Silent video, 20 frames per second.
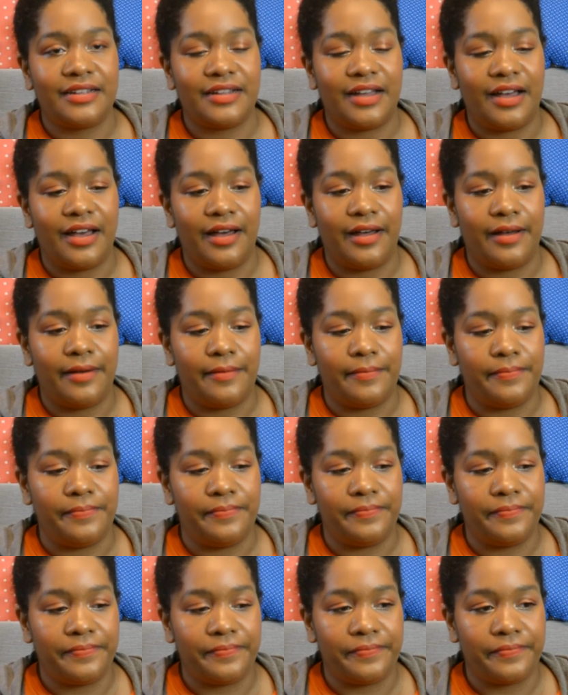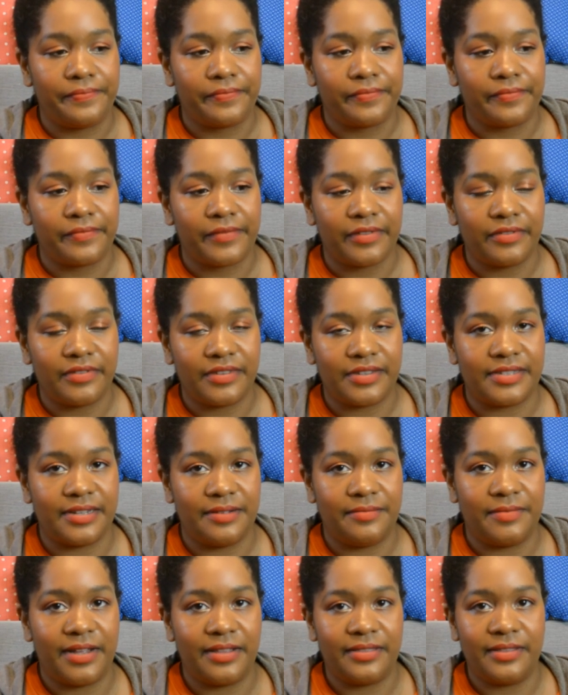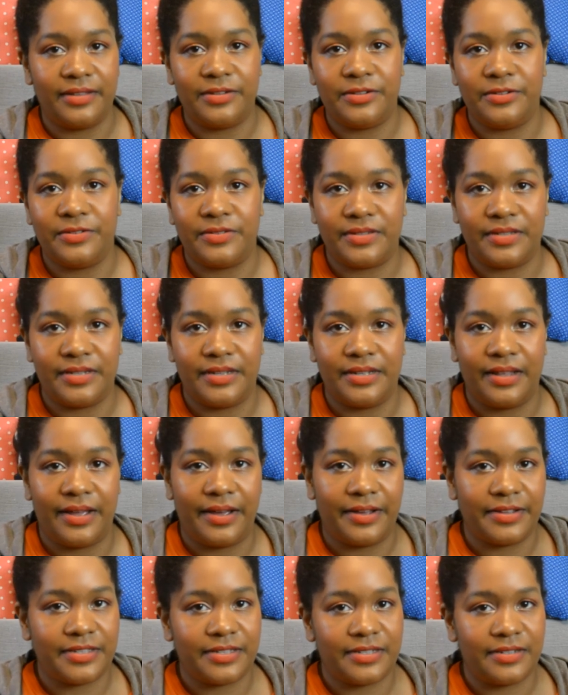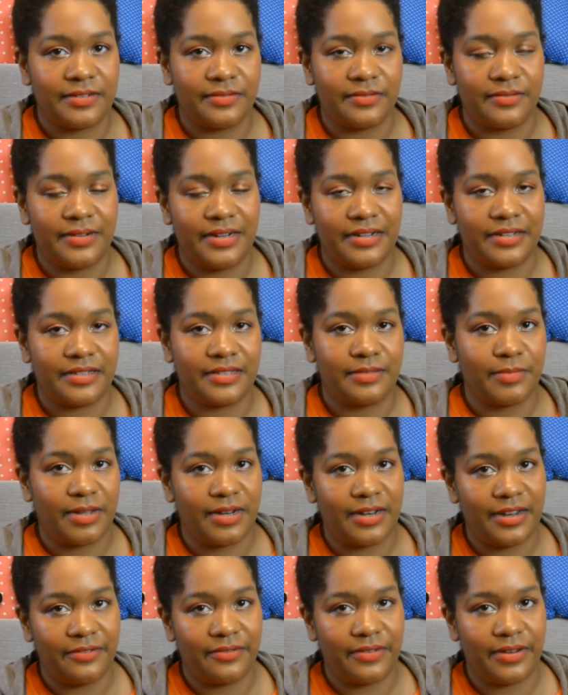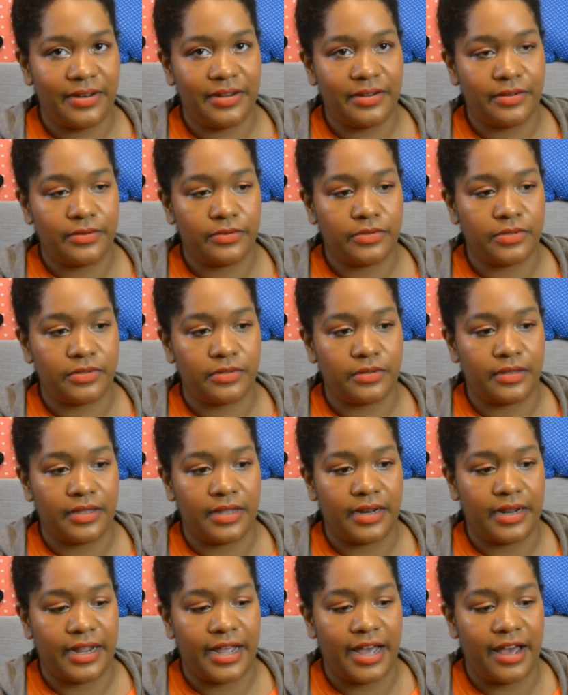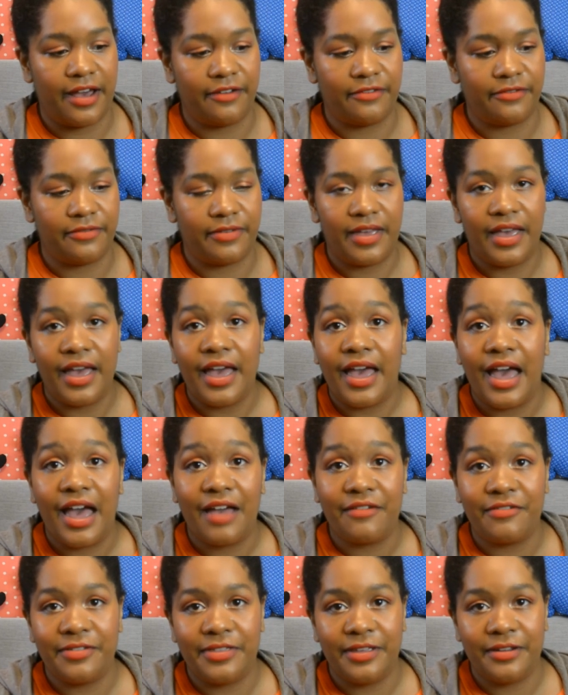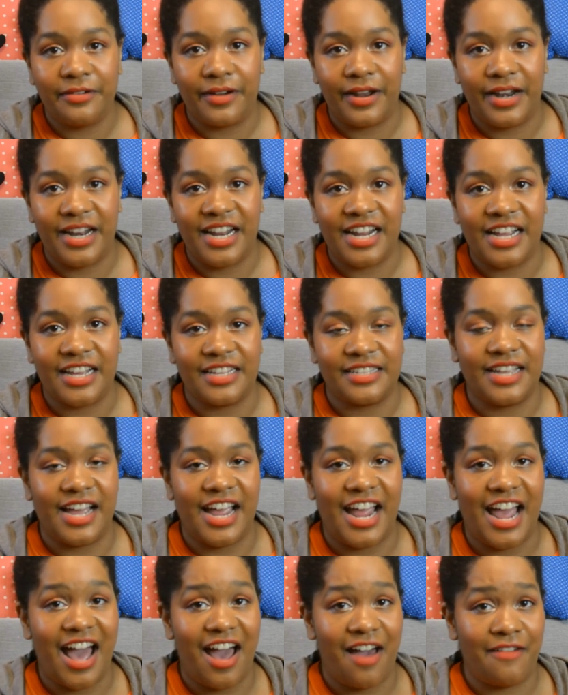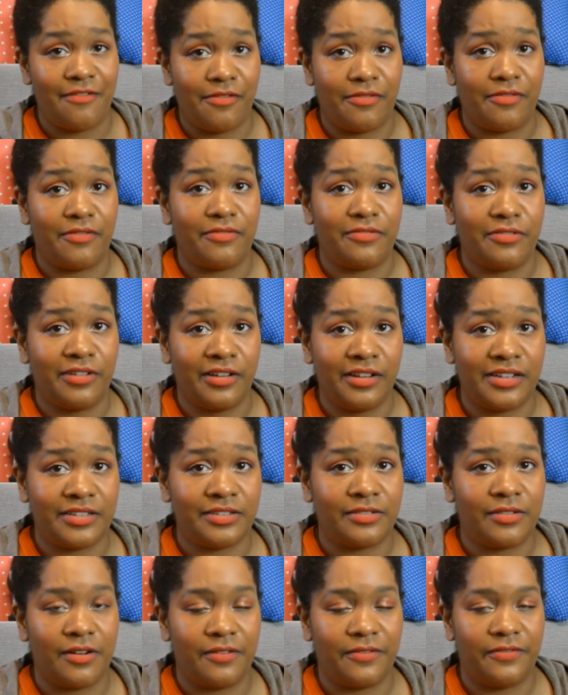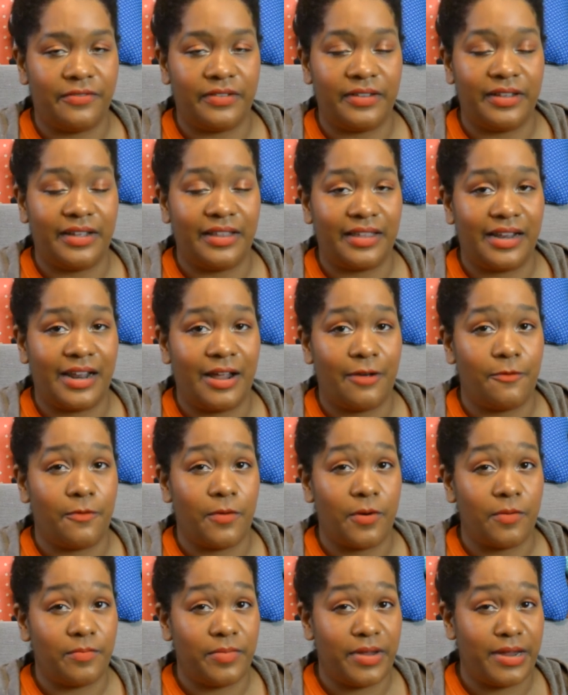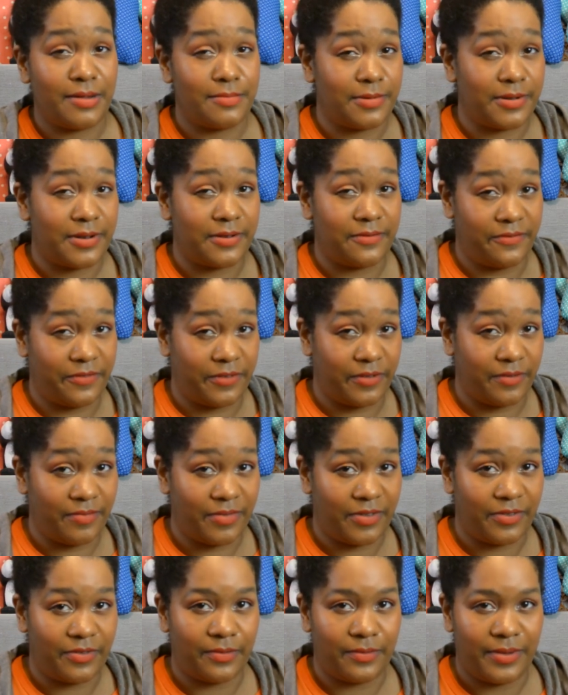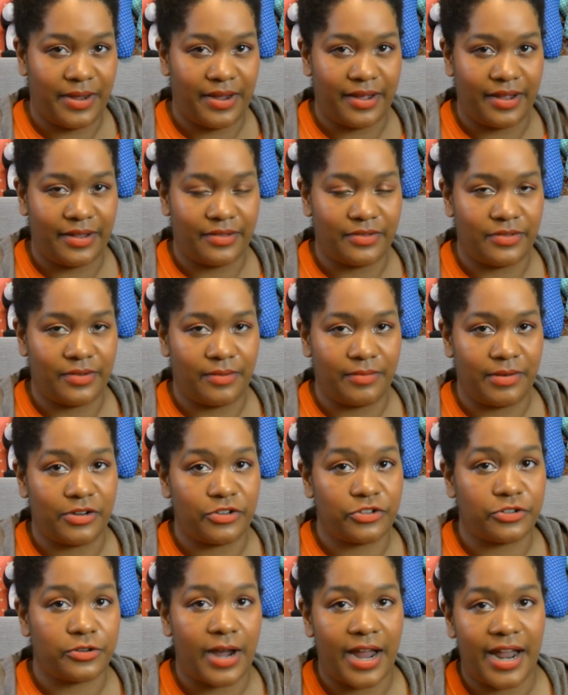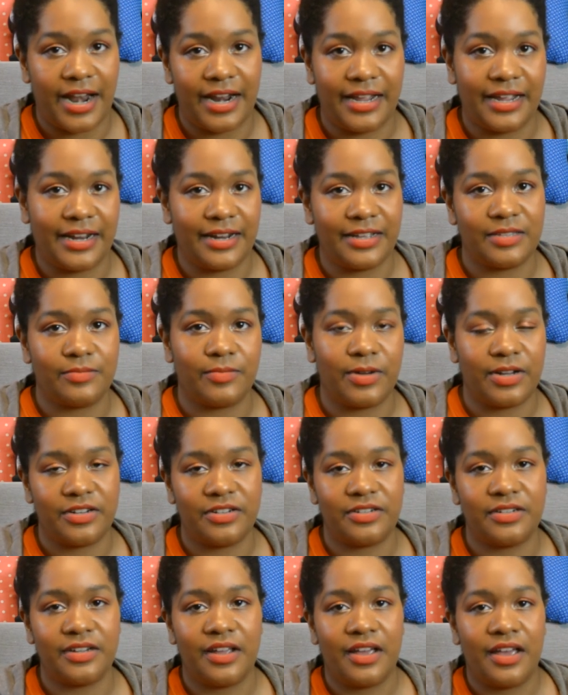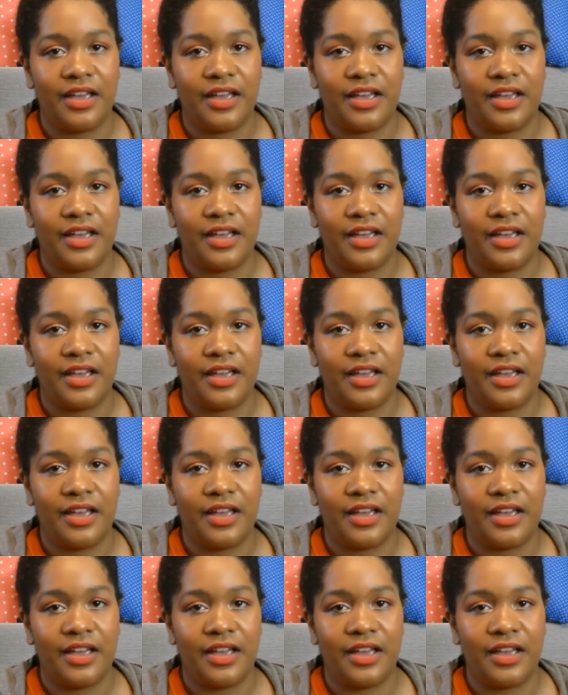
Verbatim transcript: Um, the same night that you see last week's Monday video so that I have everything ready because I have a really strong feeling that I won't be able to film this weekend, so I'm going to try to get as much